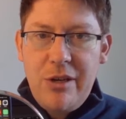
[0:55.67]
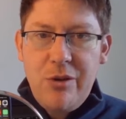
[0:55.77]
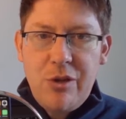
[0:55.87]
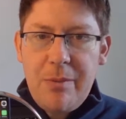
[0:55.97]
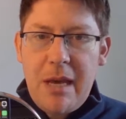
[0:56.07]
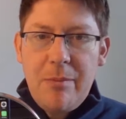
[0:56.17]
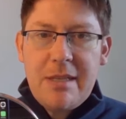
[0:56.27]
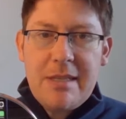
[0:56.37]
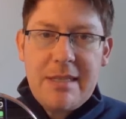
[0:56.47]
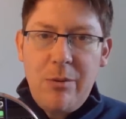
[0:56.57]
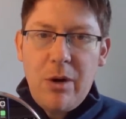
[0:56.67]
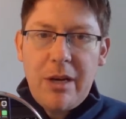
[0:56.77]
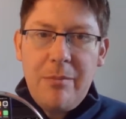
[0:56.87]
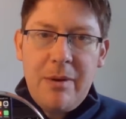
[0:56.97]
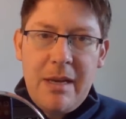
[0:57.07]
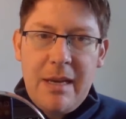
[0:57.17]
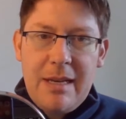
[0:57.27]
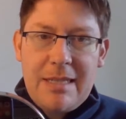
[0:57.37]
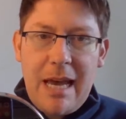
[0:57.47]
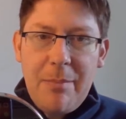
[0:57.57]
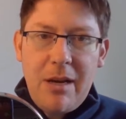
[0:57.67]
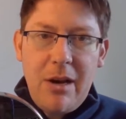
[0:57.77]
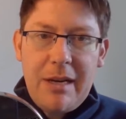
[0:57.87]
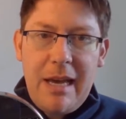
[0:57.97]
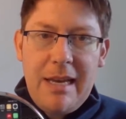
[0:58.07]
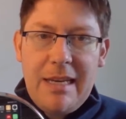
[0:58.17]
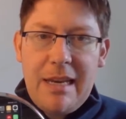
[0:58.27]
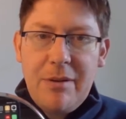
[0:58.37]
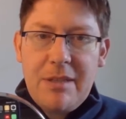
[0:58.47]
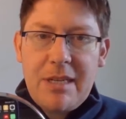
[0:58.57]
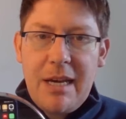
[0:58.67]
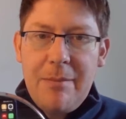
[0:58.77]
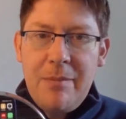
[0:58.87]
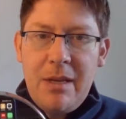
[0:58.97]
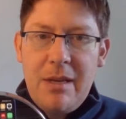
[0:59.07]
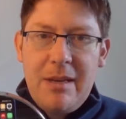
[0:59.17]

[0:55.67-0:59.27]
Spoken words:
You should be able to see what I'm tapping on at any given time